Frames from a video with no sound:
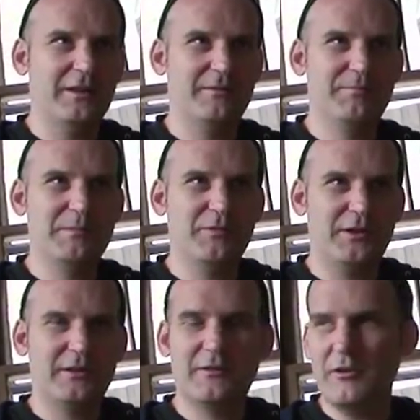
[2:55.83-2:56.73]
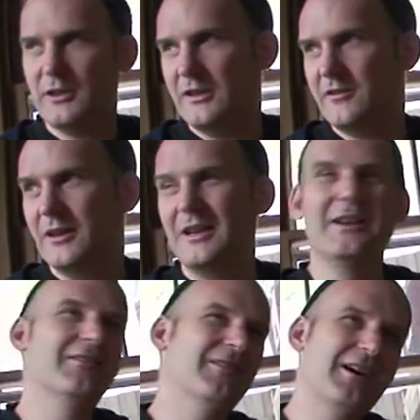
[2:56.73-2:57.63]
Like people think, oh, kids,
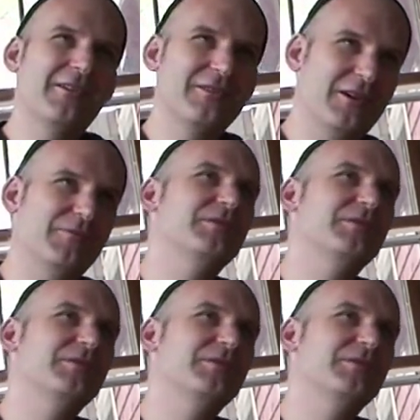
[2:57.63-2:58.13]
well, you know,